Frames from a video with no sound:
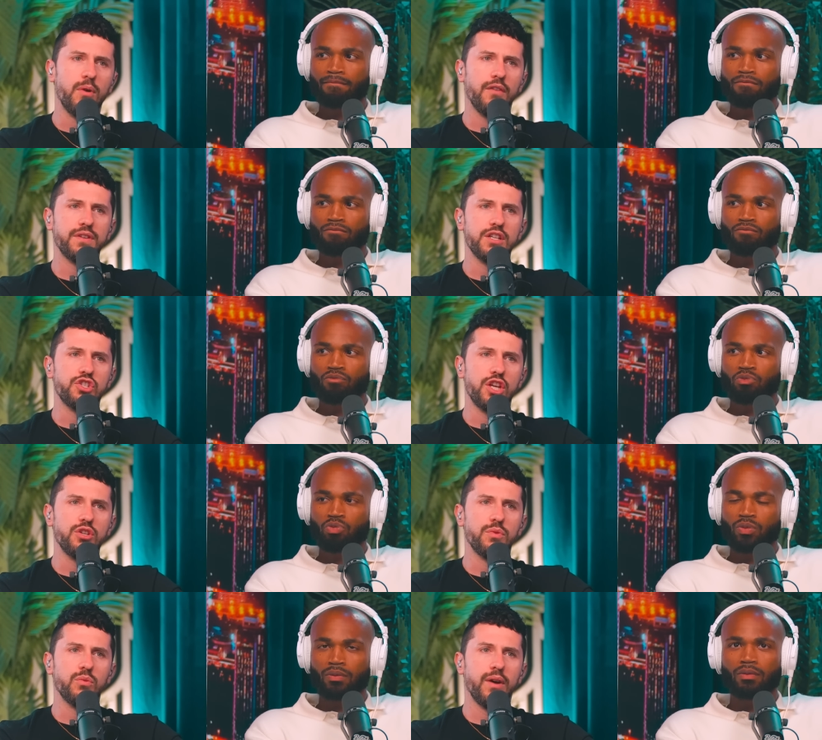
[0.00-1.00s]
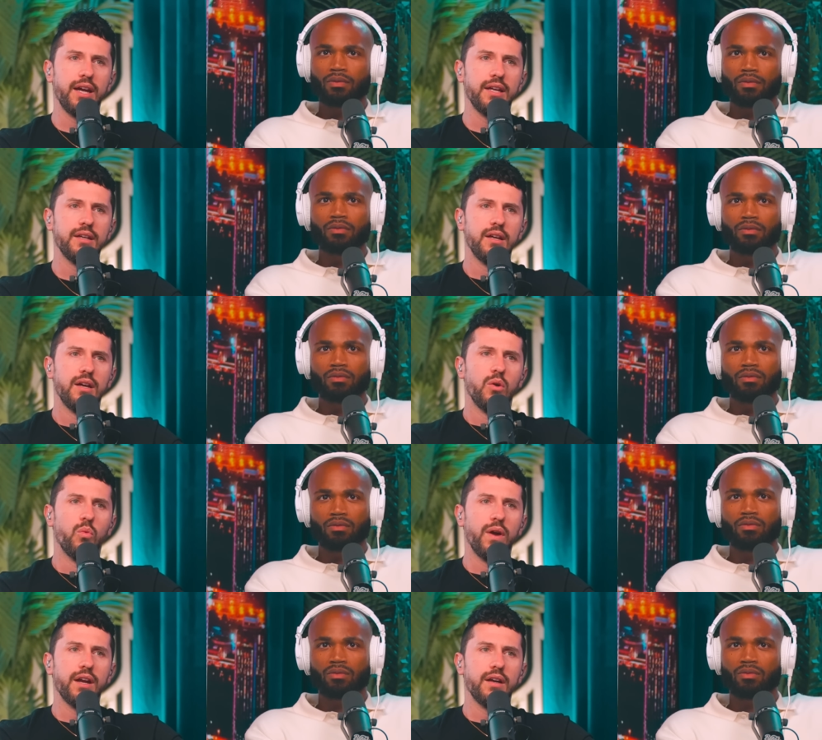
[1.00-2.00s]
Speaker 1: come off in a genuine way mm-hmm.
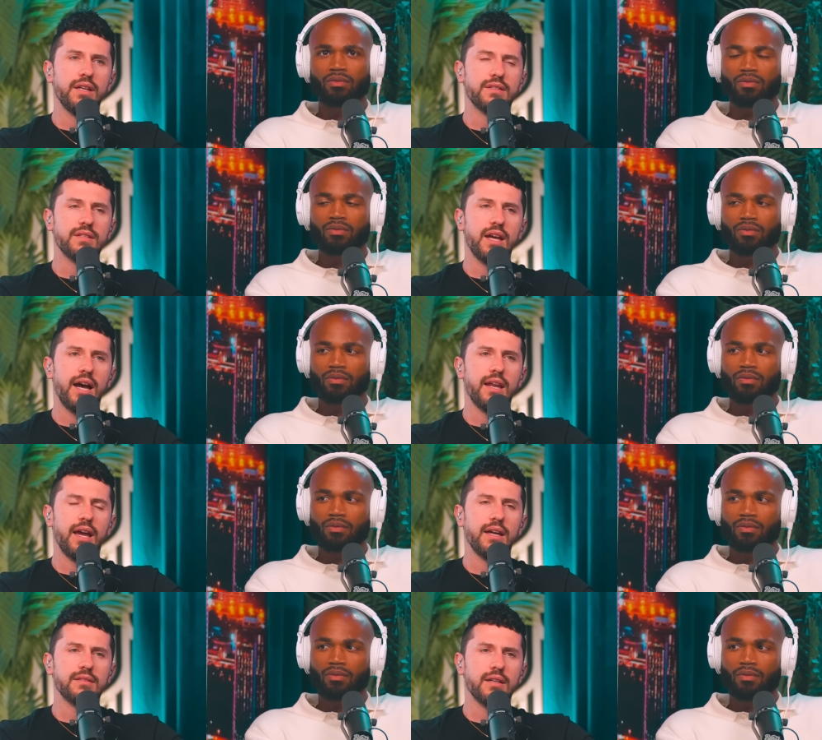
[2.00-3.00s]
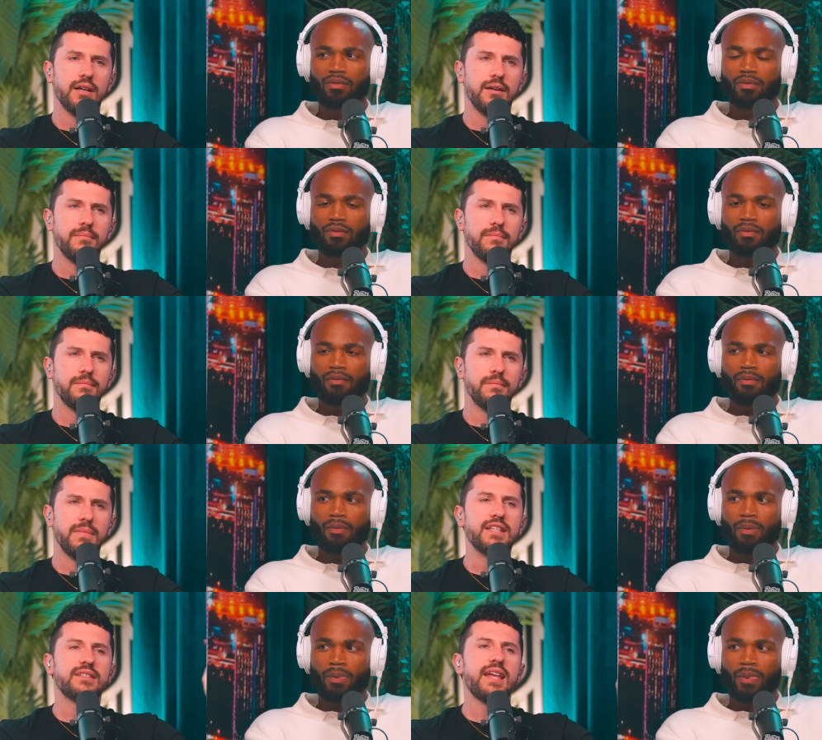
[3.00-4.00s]
where it's not as um
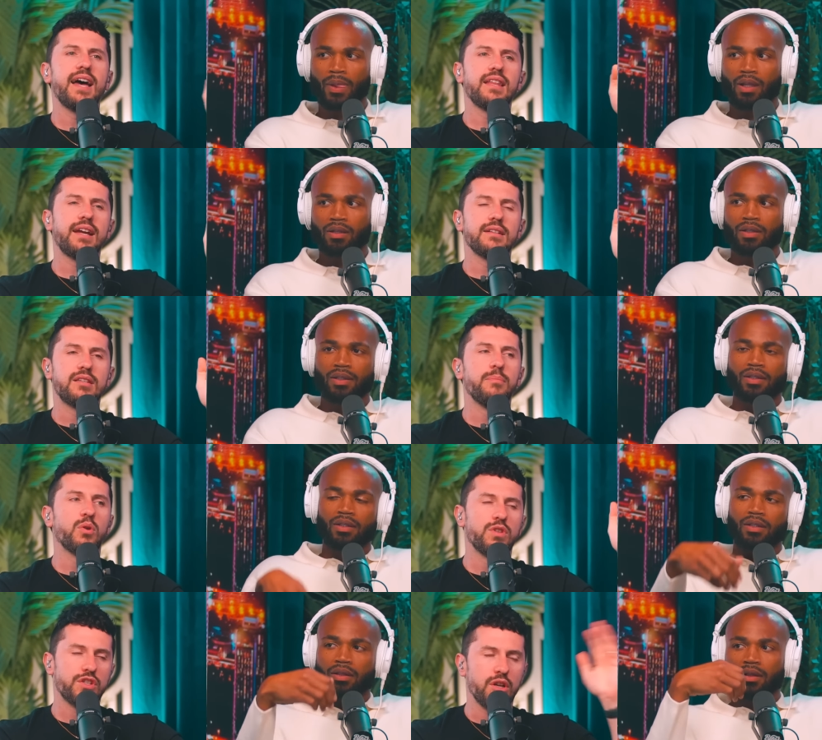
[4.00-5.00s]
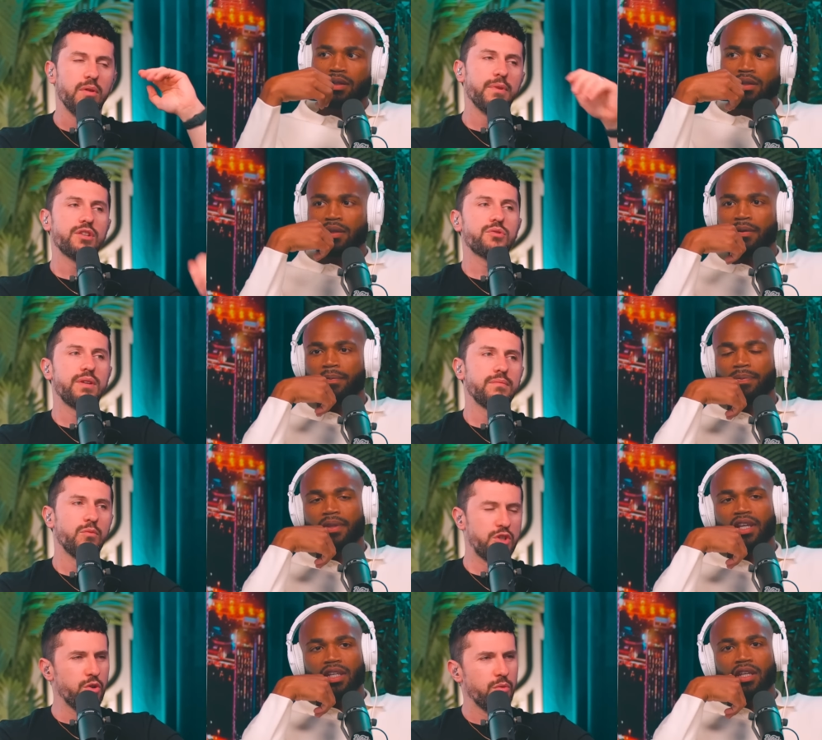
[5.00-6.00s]
it's not like a typical discernment ministry.
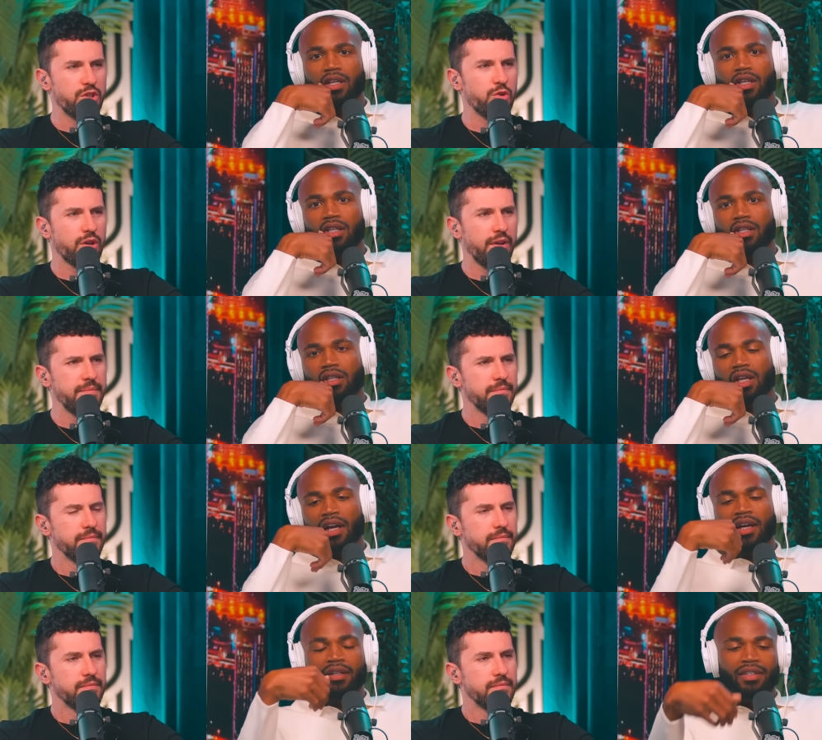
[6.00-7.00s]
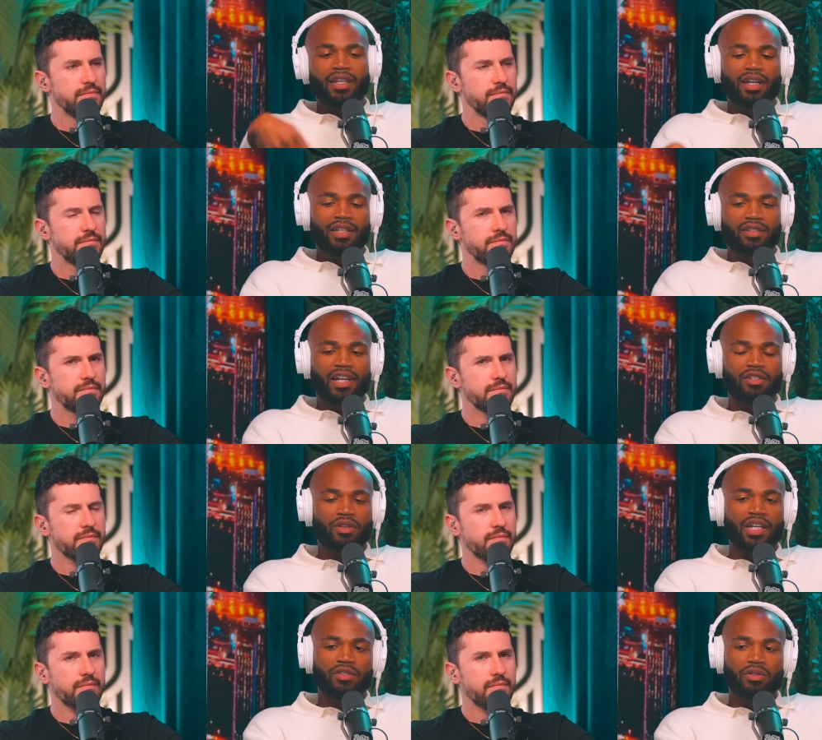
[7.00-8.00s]
Would
Speaker 2: you would you agree? I yeah, I I
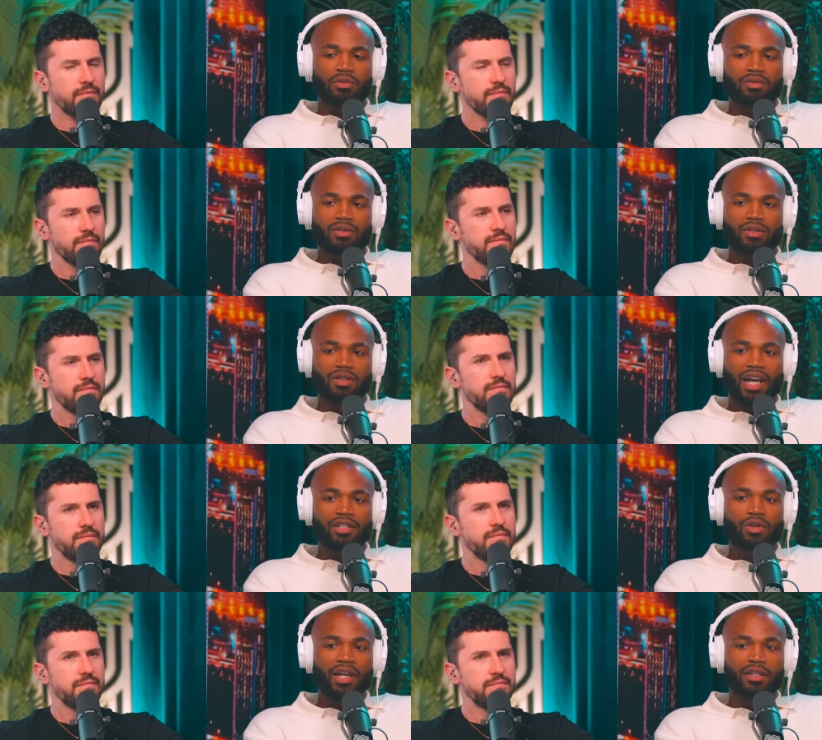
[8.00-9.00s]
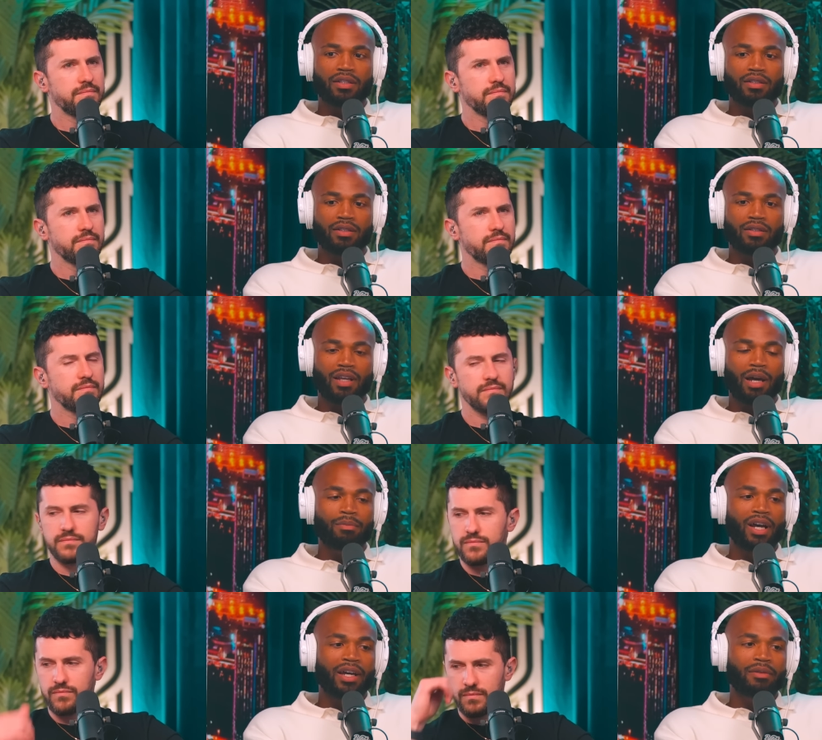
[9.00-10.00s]
try to. I try to
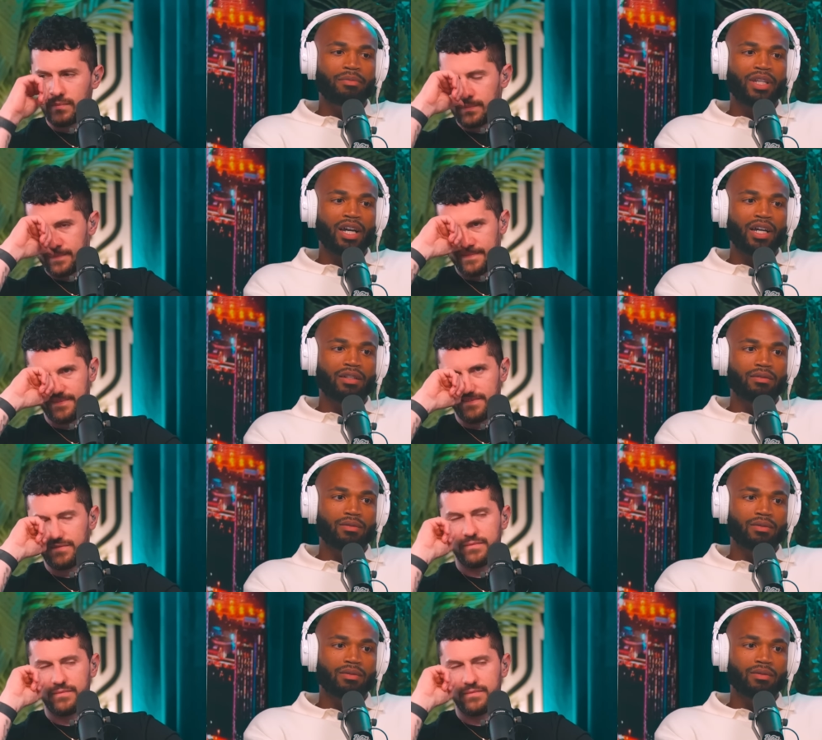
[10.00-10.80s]
I'm I'm not